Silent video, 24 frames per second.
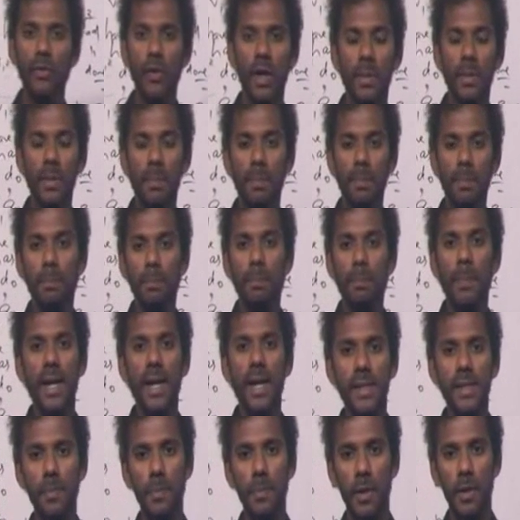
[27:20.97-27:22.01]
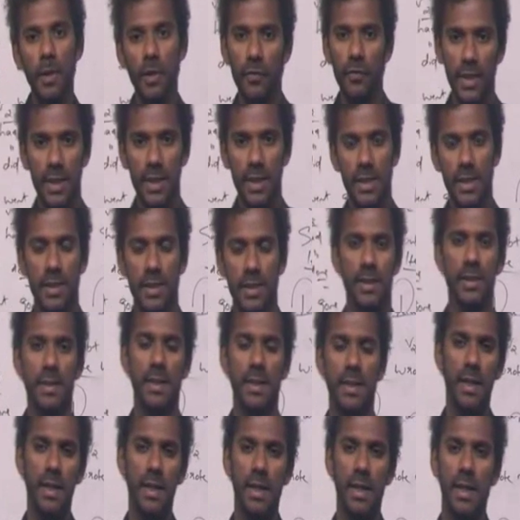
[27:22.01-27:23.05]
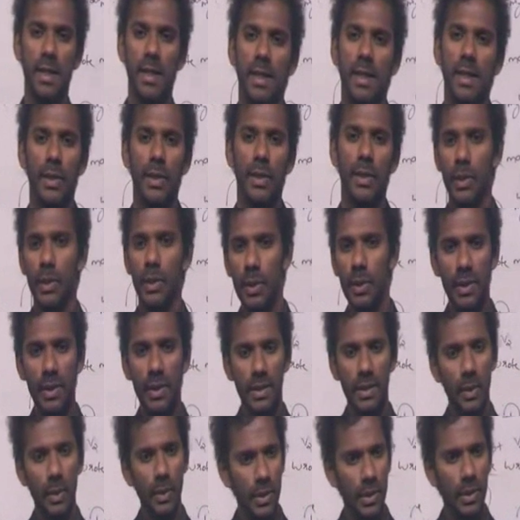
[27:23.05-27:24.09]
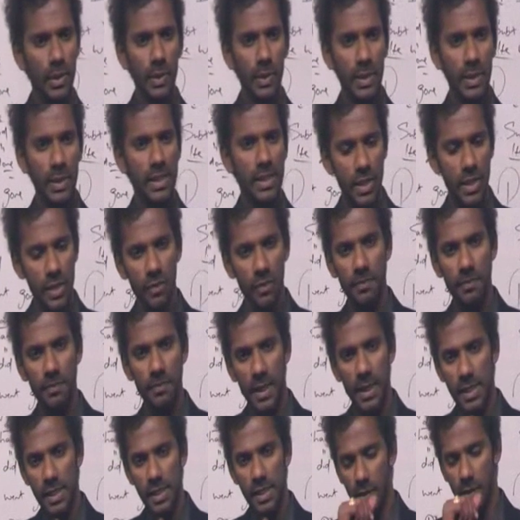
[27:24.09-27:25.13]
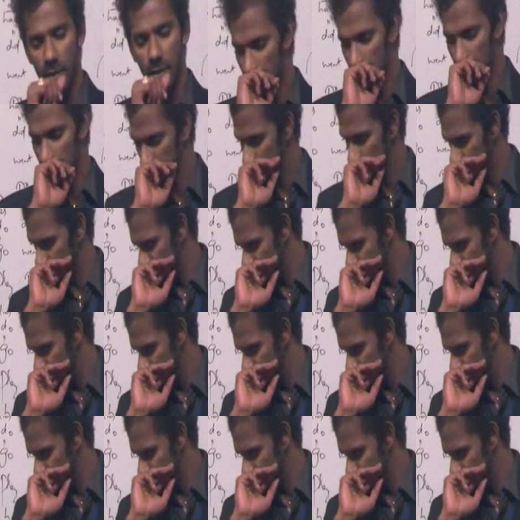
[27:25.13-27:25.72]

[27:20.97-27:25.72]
for past perfect? You know the structure of past perfect.